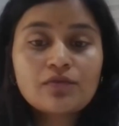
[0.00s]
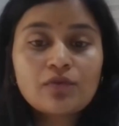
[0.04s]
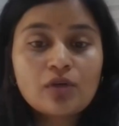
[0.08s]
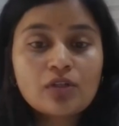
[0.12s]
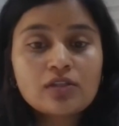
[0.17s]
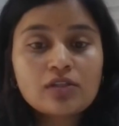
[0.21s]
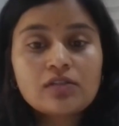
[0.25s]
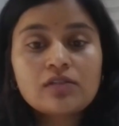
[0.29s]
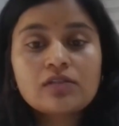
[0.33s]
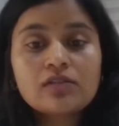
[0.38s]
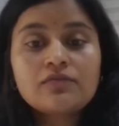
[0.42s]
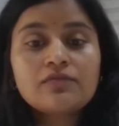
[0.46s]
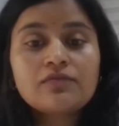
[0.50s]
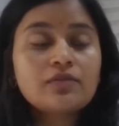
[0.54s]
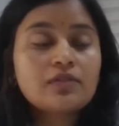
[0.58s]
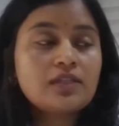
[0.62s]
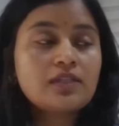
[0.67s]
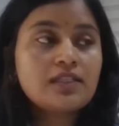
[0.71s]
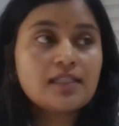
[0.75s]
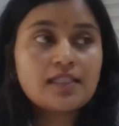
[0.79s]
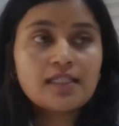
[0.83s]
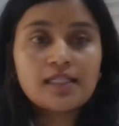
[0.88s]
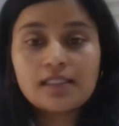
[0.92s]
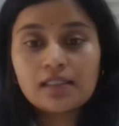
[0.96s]
of water for
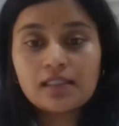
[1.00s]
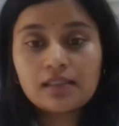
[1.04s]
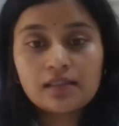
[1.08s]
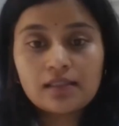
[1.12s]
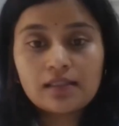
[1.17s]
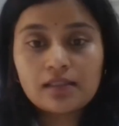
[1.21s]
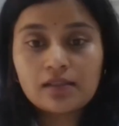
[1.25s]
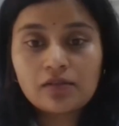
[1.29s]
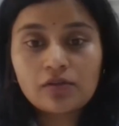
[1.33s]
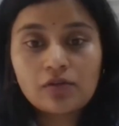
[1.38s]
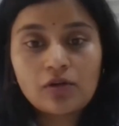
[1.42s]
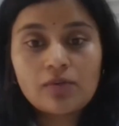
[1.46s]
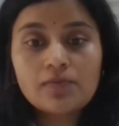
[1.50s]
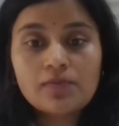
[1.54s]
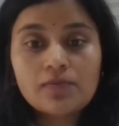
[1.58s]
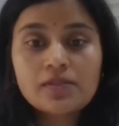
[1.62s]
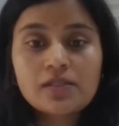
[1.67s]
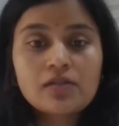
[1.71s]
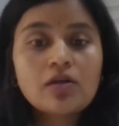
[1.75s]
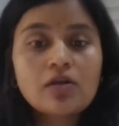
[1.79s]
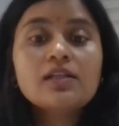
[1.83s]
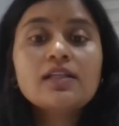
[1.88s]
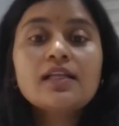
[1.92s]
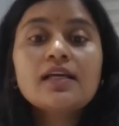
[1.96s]
irrigating their crops
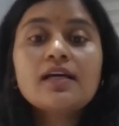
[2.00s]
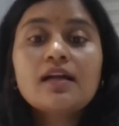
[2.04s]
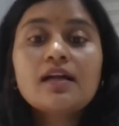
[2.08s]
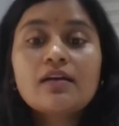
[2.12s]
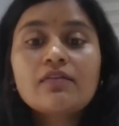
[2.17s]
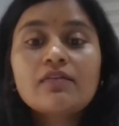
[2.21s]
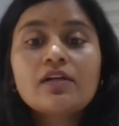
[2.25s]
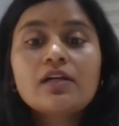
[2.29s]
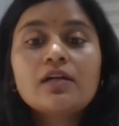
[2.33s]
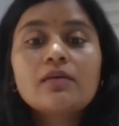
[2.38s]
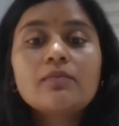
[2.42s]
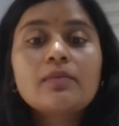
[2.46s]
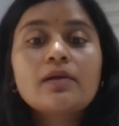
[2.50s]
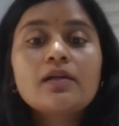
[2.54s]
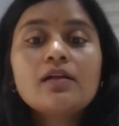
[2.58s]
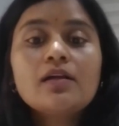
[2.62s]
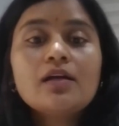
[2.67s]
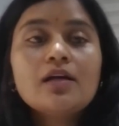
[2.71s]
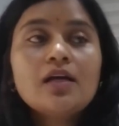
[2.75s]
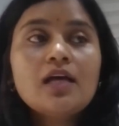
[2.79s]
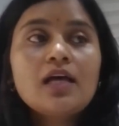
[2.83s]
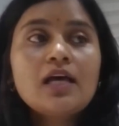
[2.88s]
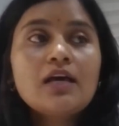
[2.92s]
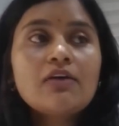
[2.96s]
and all, they are available,
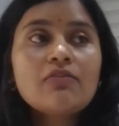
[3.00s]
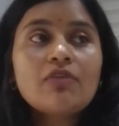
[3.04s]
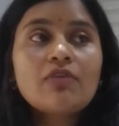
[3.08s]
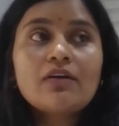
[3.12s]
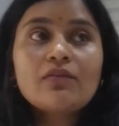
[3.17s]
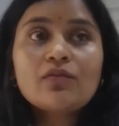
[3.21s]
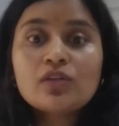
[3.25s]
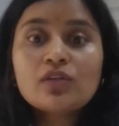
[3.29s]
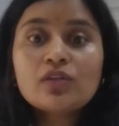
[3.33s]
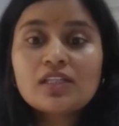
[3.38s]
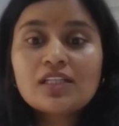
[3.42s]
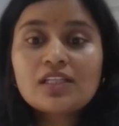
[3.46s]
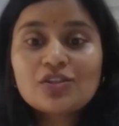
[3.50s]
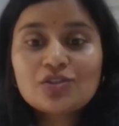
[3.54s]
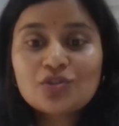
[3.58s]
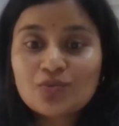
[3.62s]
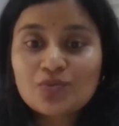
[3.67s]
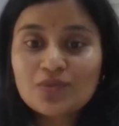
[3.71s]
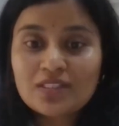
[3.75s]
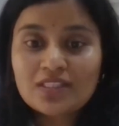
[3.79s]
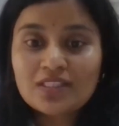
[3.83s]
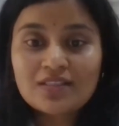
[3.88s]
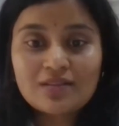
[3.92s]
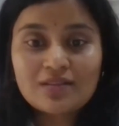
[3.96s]
why would they
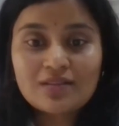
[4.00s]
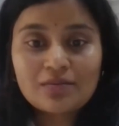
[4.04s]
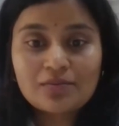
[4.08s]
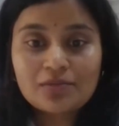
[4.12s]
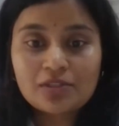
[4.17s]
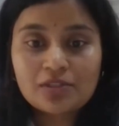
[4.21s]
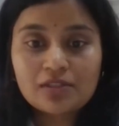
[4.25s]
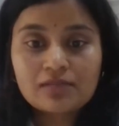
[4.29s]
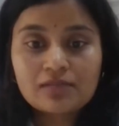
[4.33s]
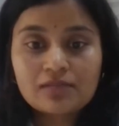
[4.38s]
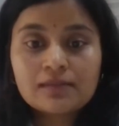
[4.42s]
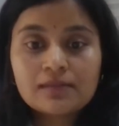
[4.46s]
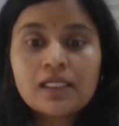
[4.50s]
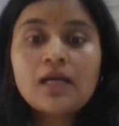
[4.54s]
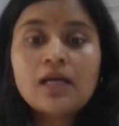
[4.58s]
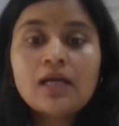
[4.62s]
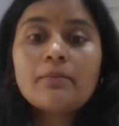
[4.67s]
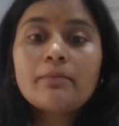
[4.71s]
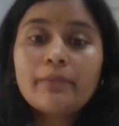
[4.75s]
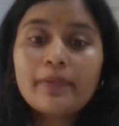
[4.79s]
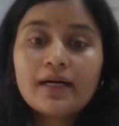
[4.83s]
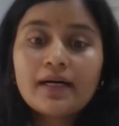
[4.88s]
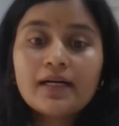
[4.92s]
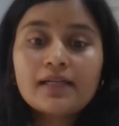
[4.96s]
choose this option?
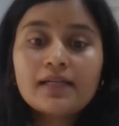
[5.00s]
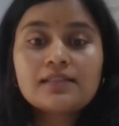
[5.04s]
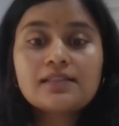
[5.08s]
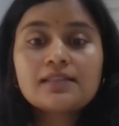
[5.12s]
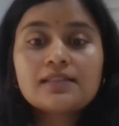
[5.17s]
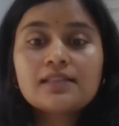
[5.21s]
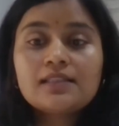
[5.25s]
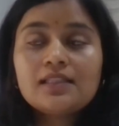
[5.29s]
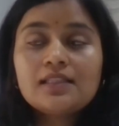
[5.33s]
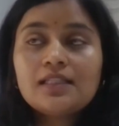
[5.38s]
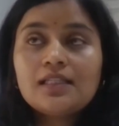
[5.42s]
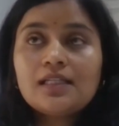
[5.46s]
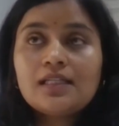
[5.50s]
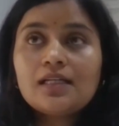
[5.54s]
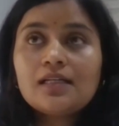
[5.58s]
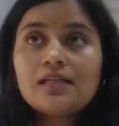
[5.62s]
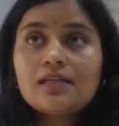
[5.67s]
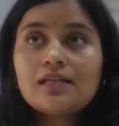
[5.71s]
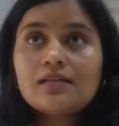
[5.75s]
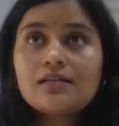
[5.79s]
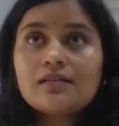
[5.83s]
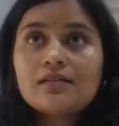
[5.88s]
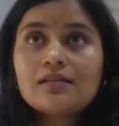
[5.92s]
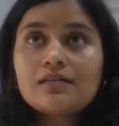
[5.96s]
But
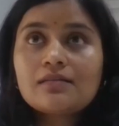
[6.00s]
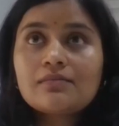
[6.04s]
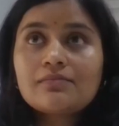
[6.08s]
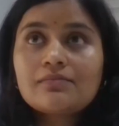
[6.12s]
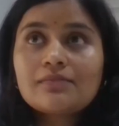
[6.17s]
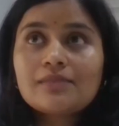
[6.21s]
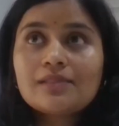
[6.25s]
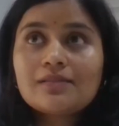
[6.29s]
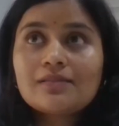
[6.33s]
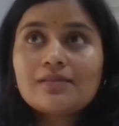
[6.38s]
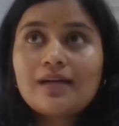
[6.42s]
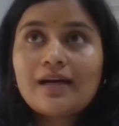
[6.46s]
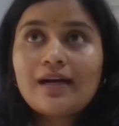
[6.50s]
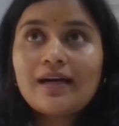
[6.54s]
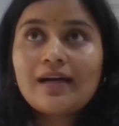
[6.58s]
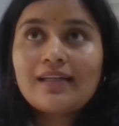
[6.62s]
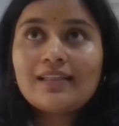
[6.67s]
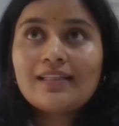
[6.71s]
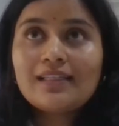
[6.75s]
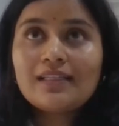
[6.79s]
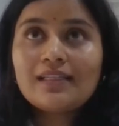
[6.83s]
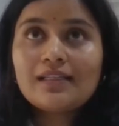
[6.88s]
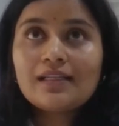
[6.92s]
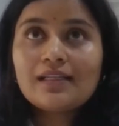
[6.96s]

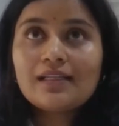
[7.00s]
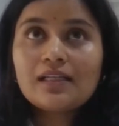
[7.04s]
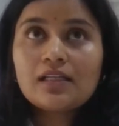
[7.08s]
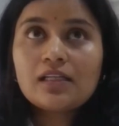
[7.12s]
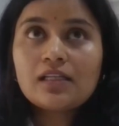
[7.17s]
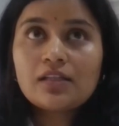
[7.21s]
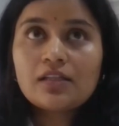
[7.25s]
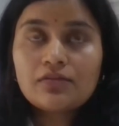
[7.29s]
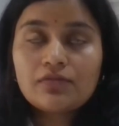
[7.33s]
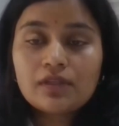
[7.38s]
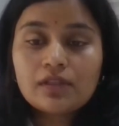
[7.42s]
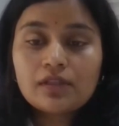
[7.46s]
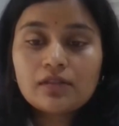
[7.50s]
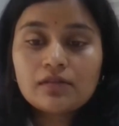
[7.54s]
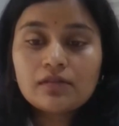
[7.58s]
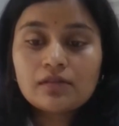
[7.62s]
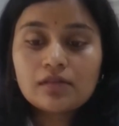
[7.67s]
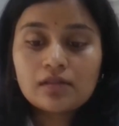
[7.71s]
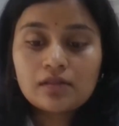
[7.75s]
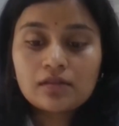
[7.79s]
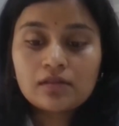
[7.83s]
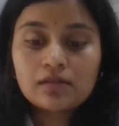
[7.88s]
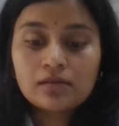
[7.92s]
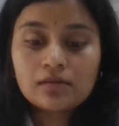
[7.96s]
I think, like, given
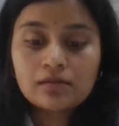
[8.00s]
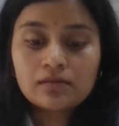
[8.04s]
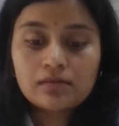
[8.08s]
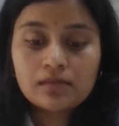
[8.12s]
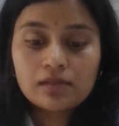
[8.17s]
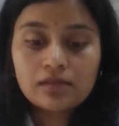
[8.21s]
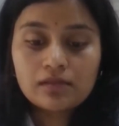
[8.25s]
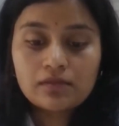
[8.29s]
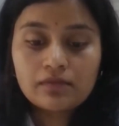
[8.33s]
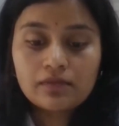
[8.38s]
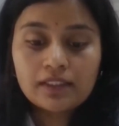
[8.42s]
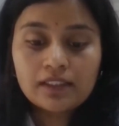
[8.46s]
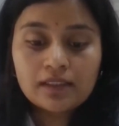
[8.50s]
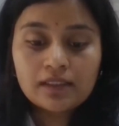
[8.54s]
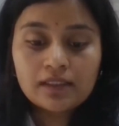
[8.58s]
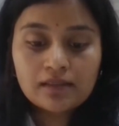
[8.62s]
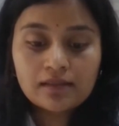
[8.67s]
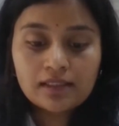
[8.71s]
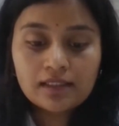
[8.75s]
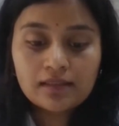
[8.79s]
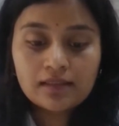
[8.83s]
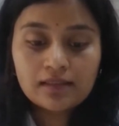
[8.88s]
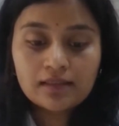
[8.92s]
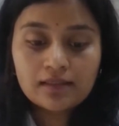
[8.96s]
whether
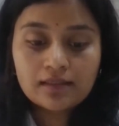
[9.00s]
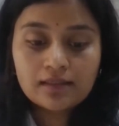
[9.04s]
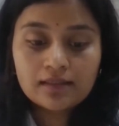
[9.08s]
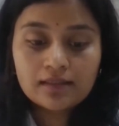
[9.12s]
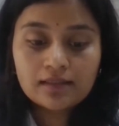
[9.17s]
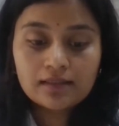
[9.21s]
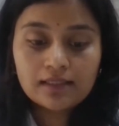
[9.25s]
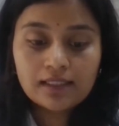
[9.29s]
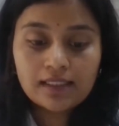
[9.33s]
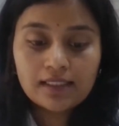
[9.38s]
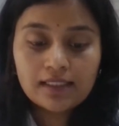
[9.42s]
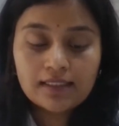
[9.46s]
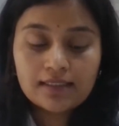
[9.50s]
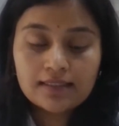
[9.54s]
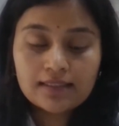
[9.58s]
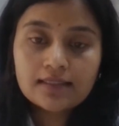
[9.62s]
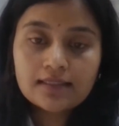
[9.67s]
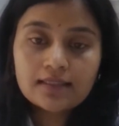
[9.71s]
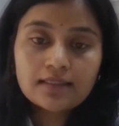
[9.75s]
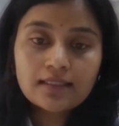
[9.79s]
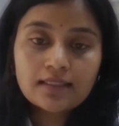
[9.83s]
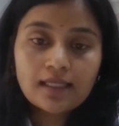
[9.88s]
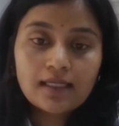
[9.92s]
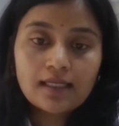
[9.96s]
there
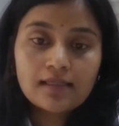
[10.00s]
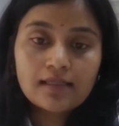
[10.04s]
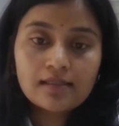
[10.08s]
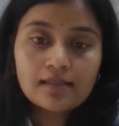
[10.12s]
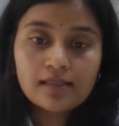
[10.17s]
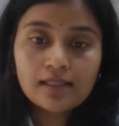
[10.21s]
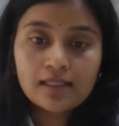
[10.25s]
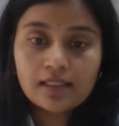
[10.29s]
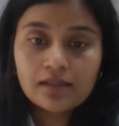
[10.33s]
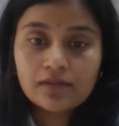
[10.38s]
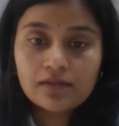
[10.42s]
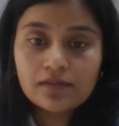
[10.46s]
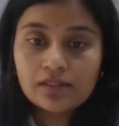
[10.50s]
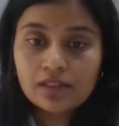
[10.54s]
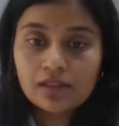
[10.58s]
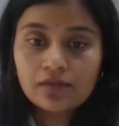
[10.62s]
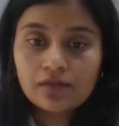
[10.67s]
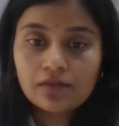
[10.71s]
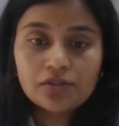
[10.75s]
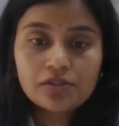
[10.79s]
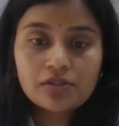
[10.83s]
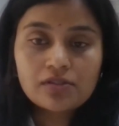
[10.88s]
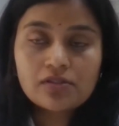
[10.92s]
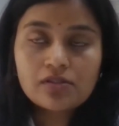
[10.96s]
exist alternative
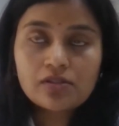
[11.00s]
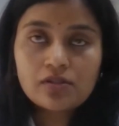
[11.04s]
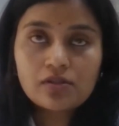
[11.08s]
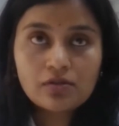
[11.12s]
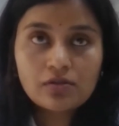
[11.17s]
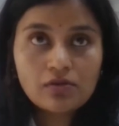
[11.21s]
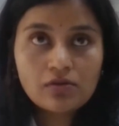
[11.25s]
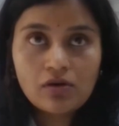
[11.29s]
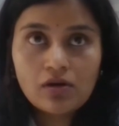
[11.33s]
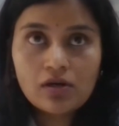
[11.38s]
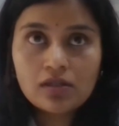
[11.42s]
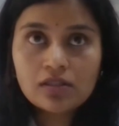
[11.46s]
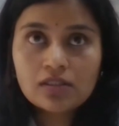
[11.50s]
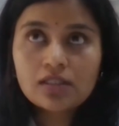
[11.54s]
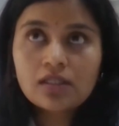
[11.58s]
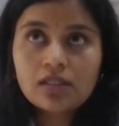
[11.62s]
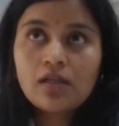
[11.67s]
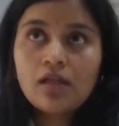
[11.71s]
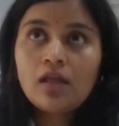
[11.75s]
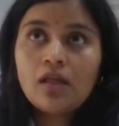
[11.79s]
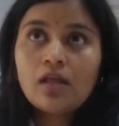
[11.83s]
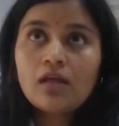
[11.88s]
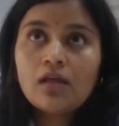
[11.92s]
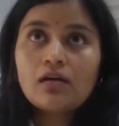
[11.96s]
solutions or not,
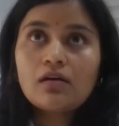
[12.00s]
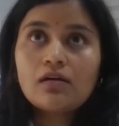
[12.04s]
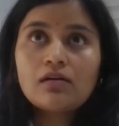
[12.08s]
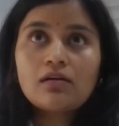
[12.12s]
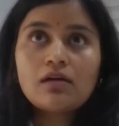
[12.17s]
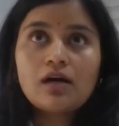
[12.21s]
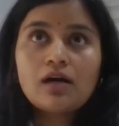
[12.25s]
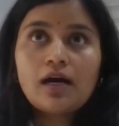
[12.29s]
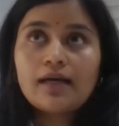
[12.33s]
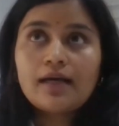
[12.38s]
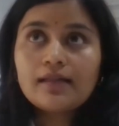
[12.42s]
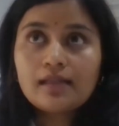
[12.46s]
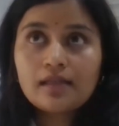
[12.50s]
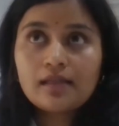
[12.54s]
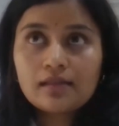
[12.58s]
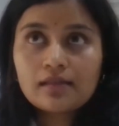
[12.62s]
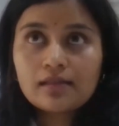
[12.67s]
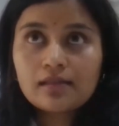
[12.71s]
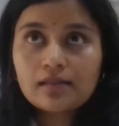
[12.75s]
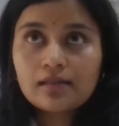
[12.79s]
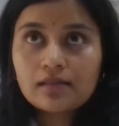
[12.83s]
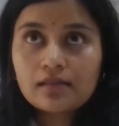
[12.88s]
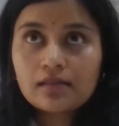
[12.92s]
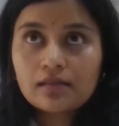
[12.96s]
I
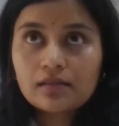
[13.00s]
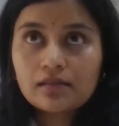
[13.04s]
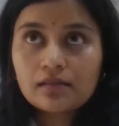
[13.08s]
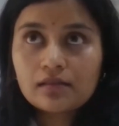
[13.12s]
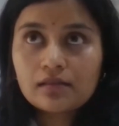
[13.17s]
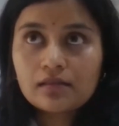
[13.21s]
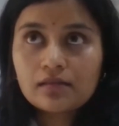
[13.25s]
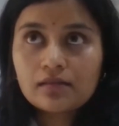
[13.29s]
think that